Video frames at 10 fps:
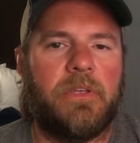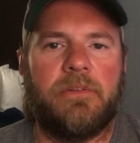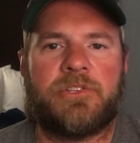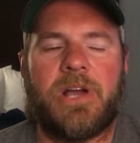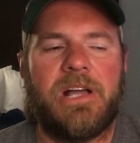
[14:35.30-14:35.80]

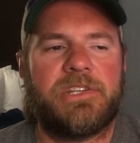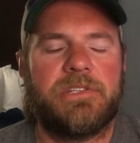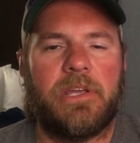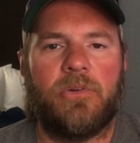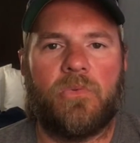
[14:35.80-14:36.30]
Josh is
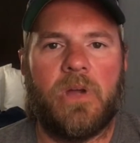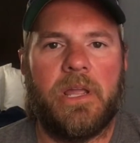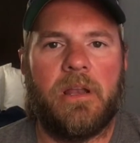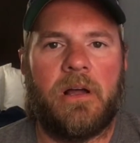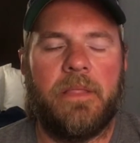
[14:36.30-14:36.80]
like
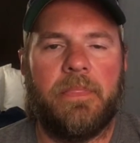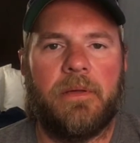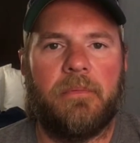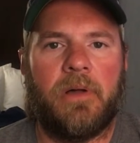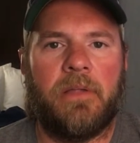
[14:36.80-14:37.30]
right on
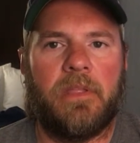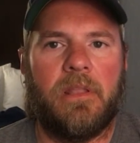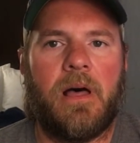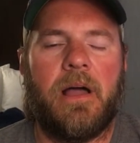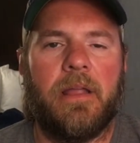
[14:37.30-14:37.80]
the, on the
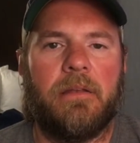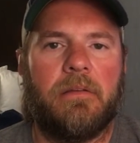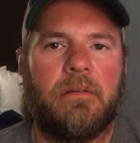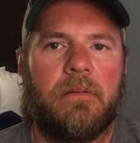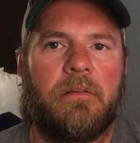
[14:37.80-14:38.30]
line,
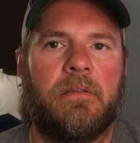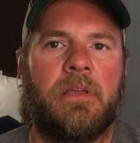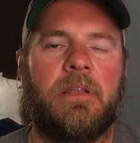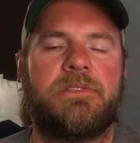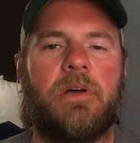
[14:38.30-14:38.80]

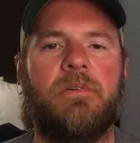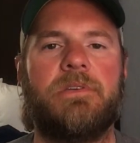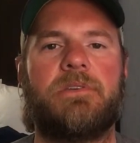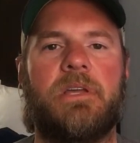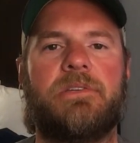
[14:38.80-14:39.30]
and it's
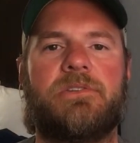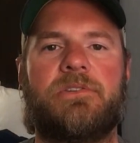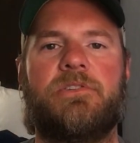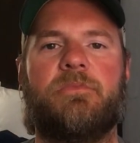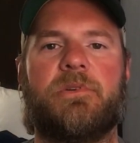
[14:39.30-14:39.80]
always like
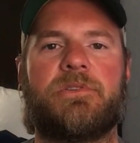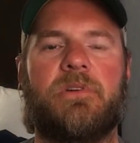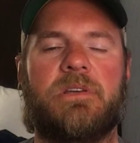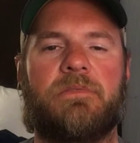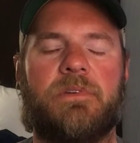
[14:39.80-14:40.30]
super
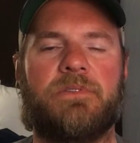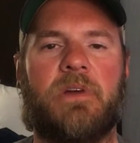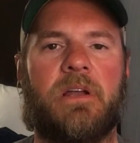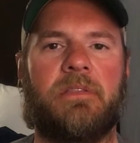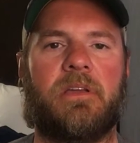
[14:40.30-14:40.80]
stressful. He's
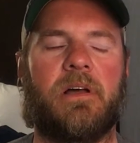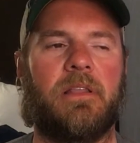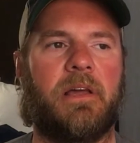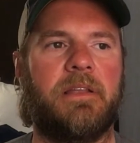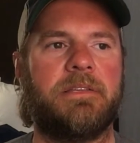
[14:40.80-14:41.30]
right on the cut
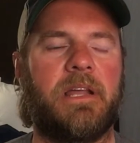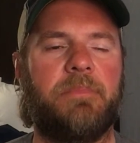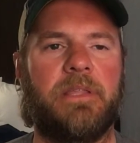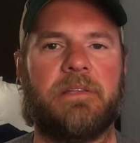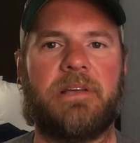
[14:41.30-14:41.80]
line. He's got to
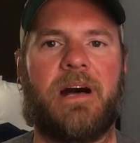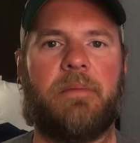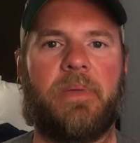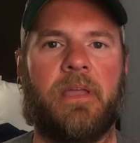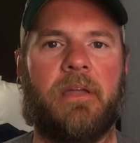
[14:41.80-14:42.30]
be in the
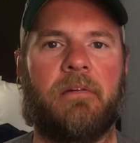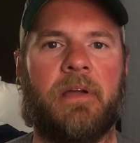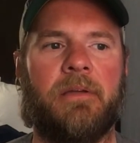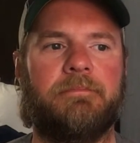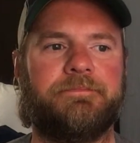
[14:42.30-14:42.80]
top eight.
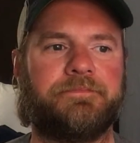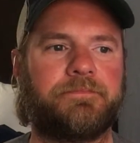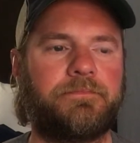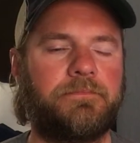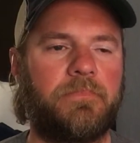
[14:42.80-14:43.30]
Right.
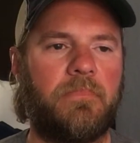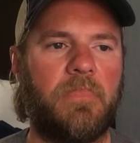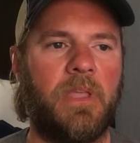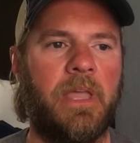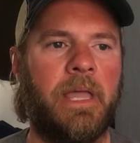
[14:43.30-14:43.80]

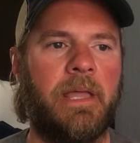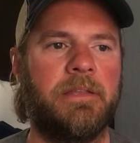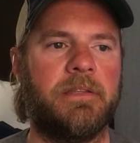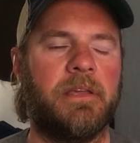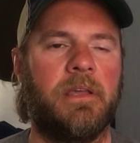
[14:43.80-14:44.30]
And